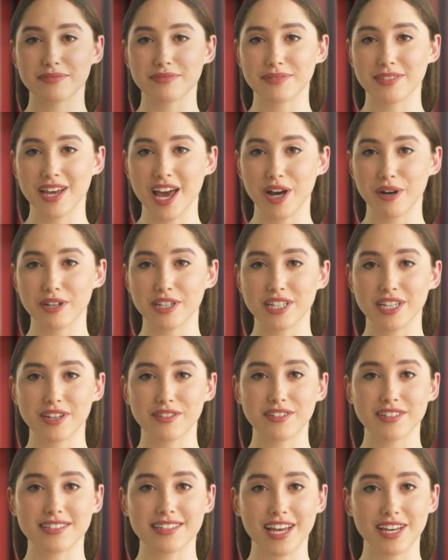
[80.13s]
Now that
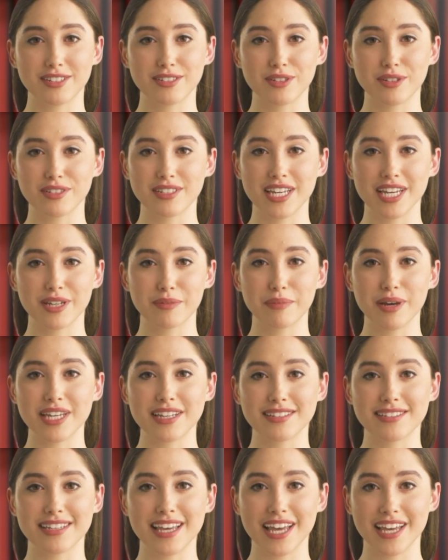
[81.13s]
you've assessed your
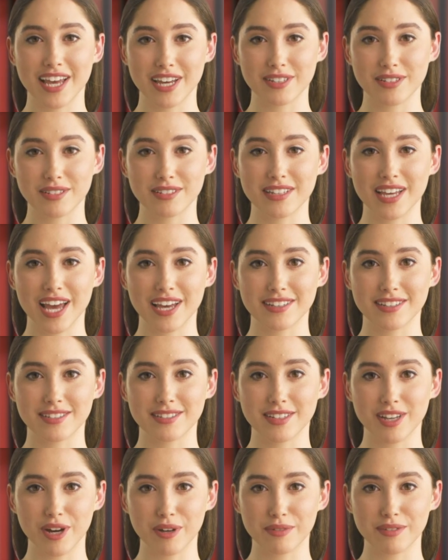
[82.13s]
database and understand the
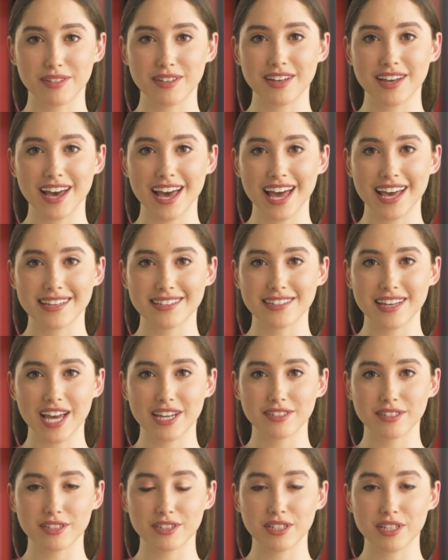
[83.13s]
scope, it's
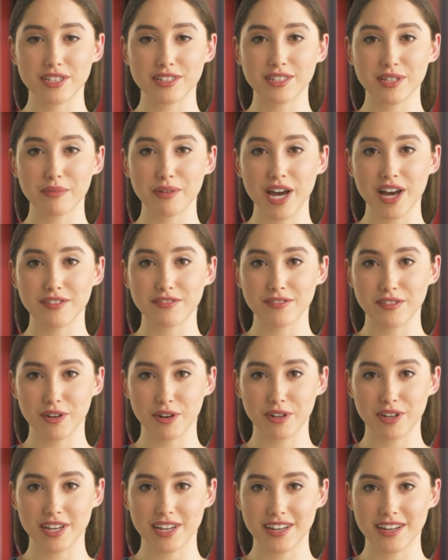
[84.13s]
time to choose your path
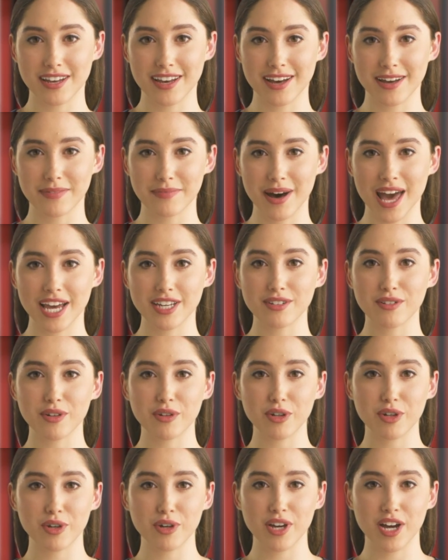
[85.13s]
forward,
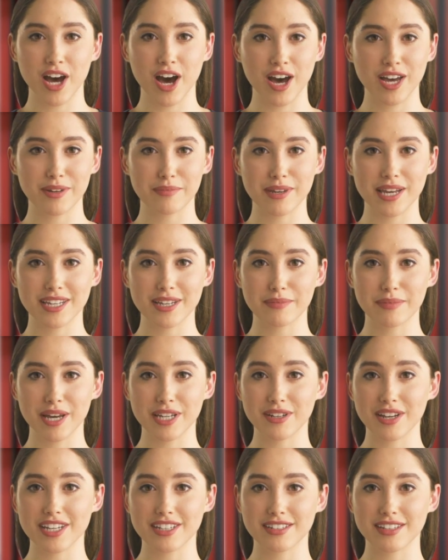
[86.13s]
manual or automated
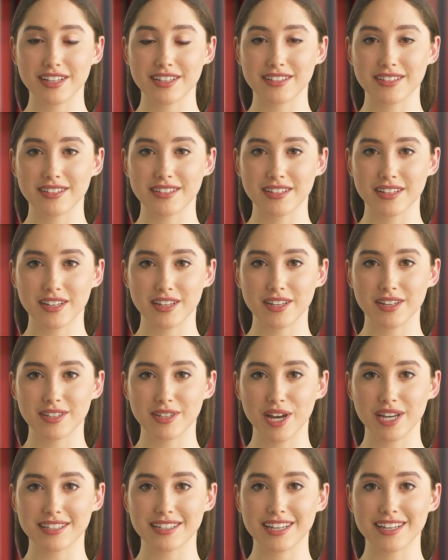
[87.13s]
migration.
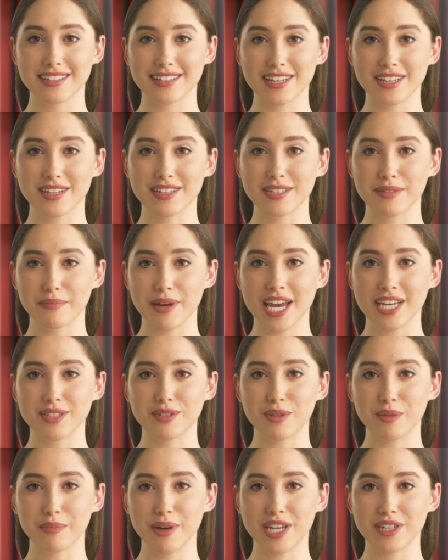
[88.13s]
Let's consider the
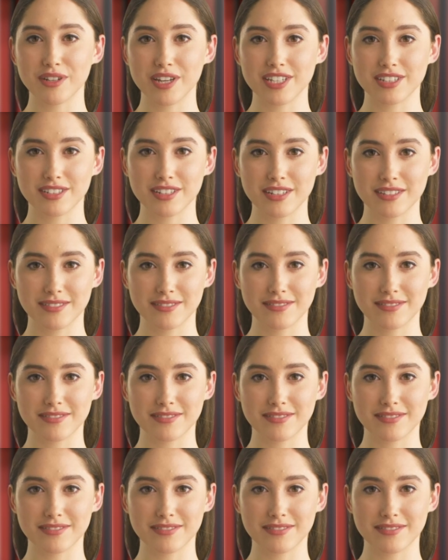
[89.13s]
manual migration.